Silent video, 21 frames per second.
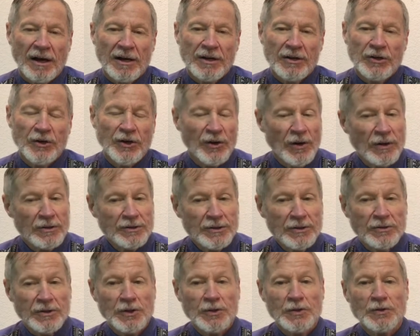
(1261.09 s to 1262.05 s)
You can also
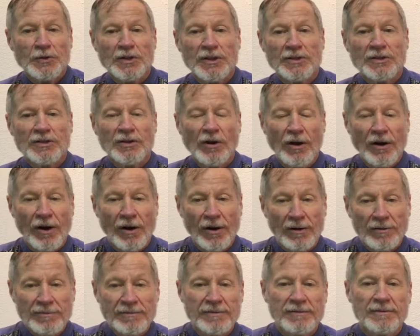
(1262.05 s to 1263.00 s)
use
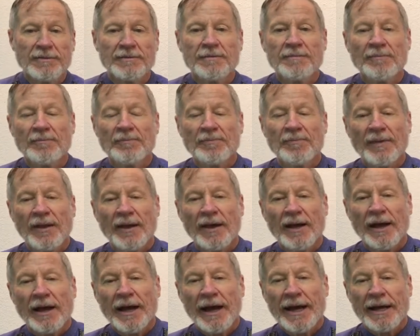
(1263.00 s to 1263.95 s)
Dissolve,
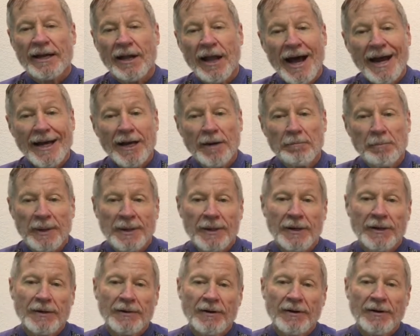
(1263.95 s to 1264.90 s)
and like
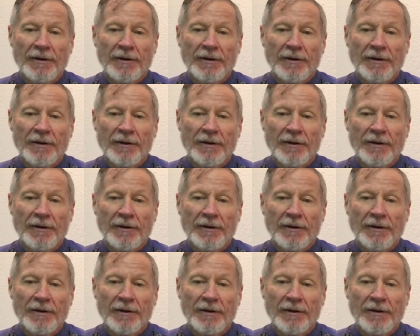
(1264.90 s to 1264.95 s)
Appear,